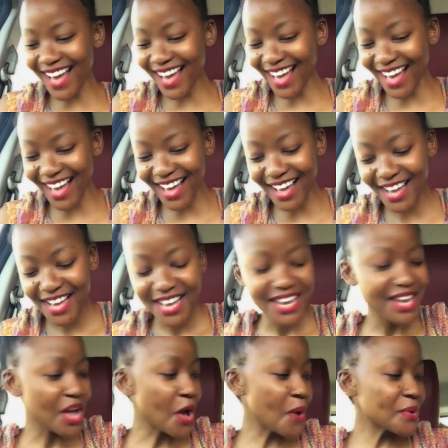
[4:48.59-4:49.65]
Yeah
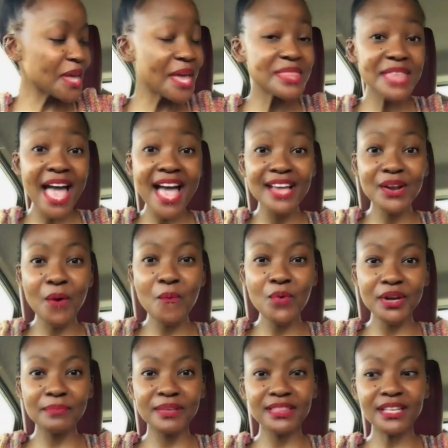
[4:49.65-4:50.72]
okay that would
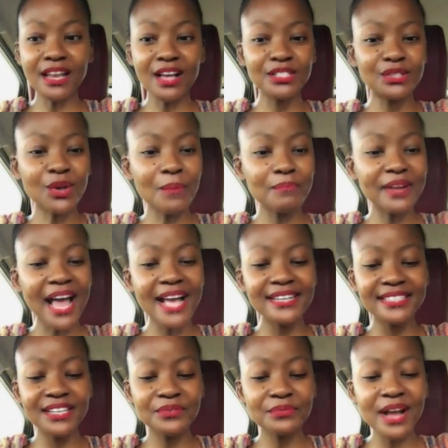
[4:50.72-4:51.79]
have been the last song but i
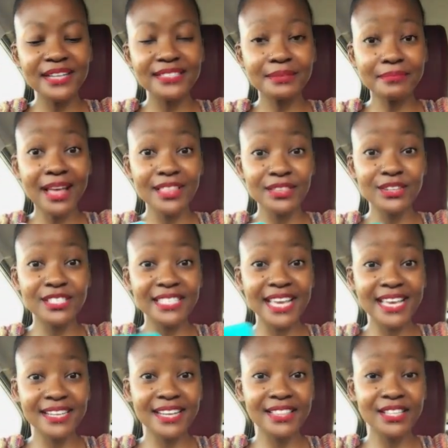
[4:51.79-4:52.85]
did write some others
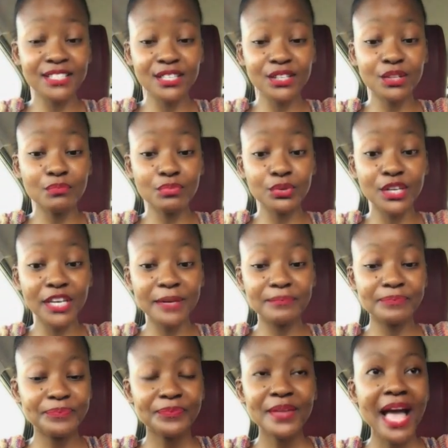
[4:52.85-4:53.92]
in this little bookie
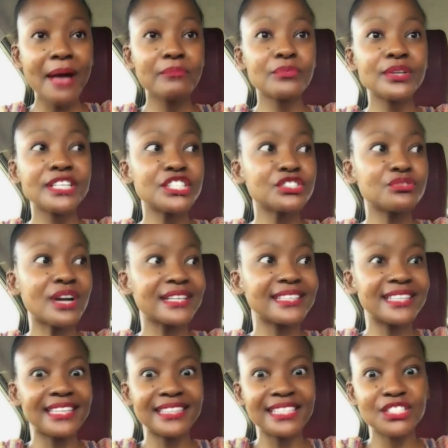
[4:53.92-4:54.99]
i'm really just trying to
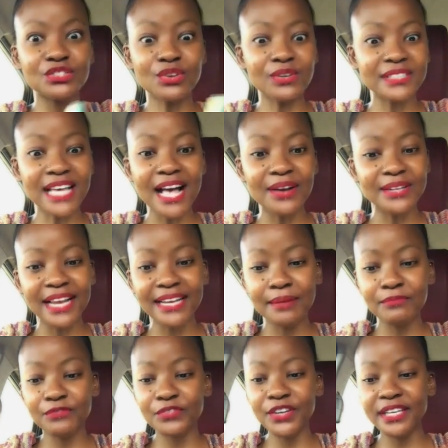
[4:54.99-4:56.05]
get these songs out and
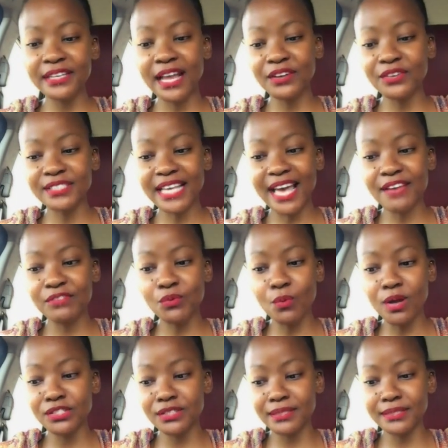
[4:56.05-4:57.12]
i'm freaking out because i haven't
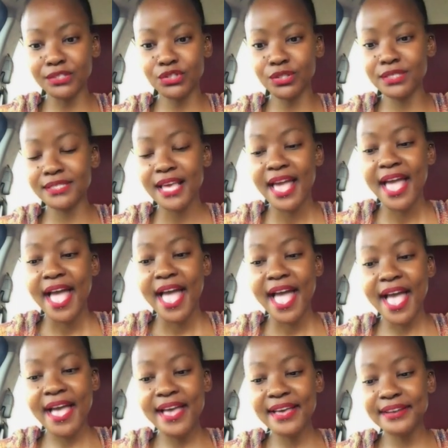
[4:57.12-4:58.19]
washed the dishes
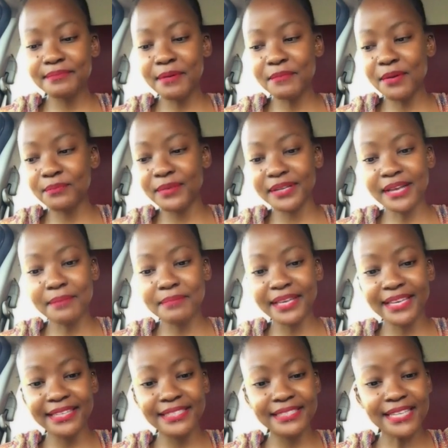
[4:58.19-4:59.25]
and my mom might come
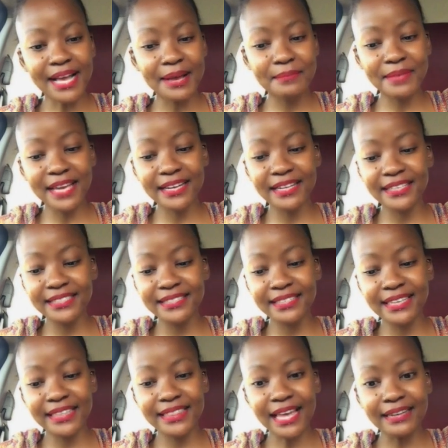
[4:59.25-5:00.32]
back anytime and i need to
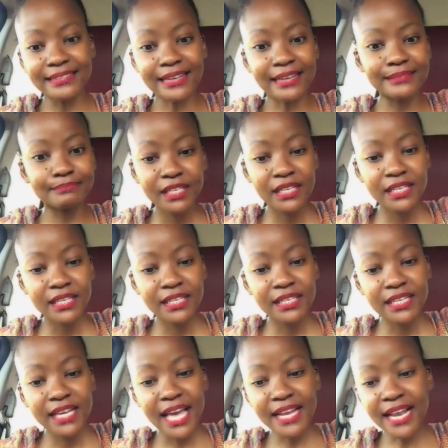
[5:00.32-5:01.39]
get that done
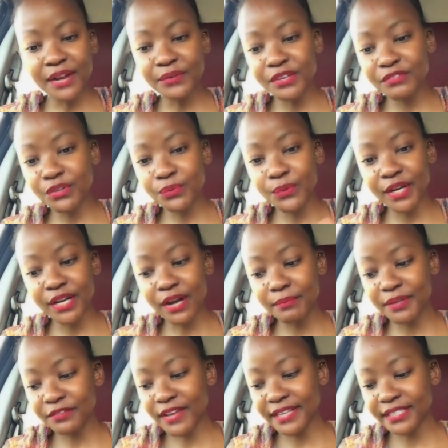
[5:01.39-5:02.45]
and i don't even know where i'm
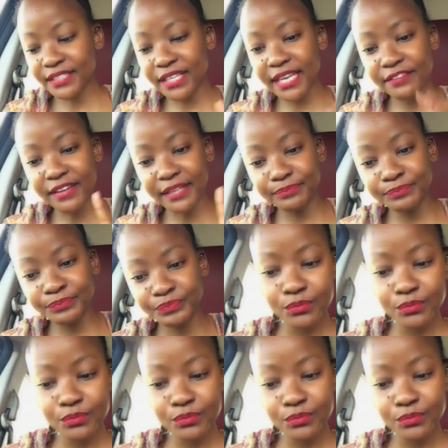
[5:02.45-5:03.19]
gonna find it okay fine